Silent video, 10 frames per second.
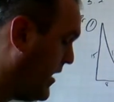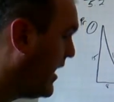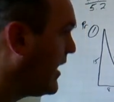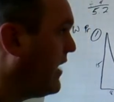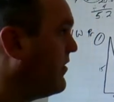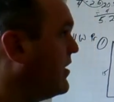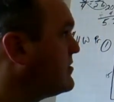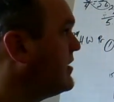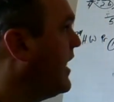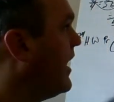they gave
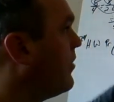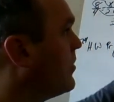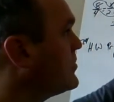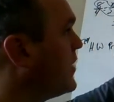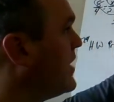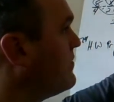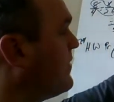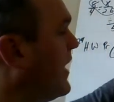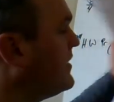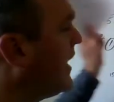us that we're trying to
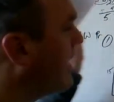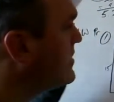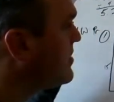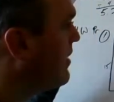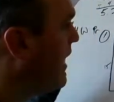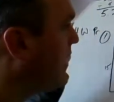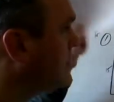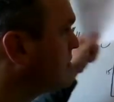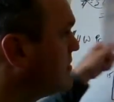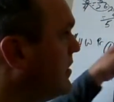find that as our
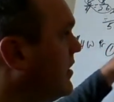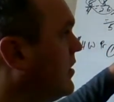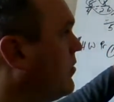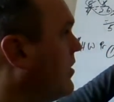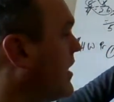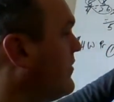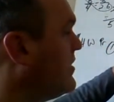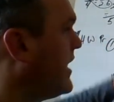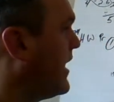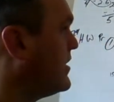x. We're given
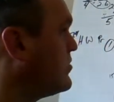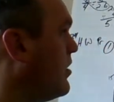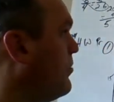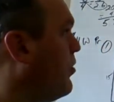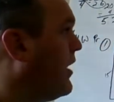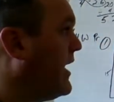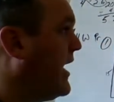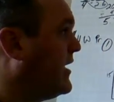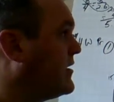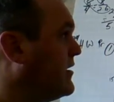that as
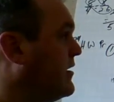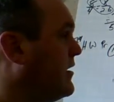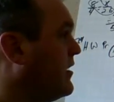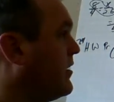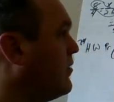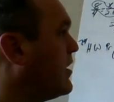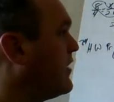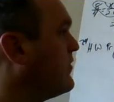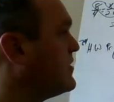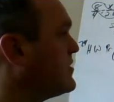1.8. We're
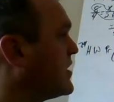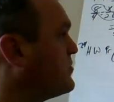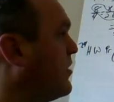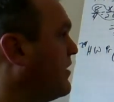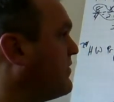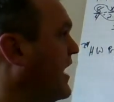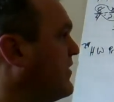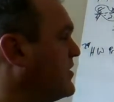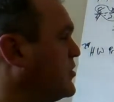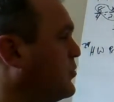given
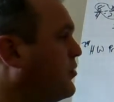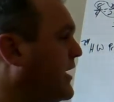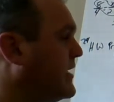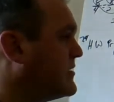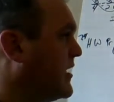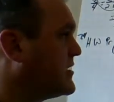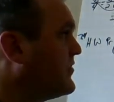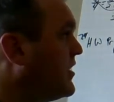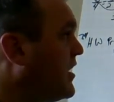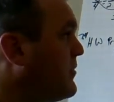6.5 and 2.6
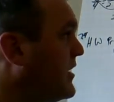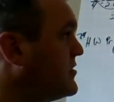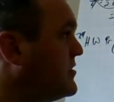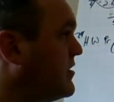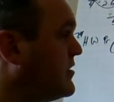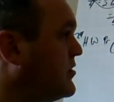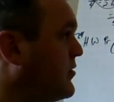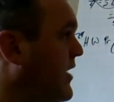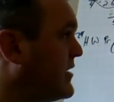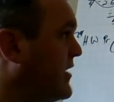for the dimensions of the two
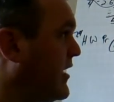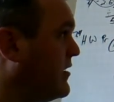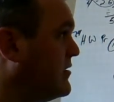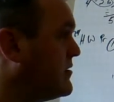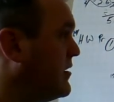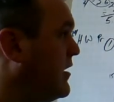rectangles.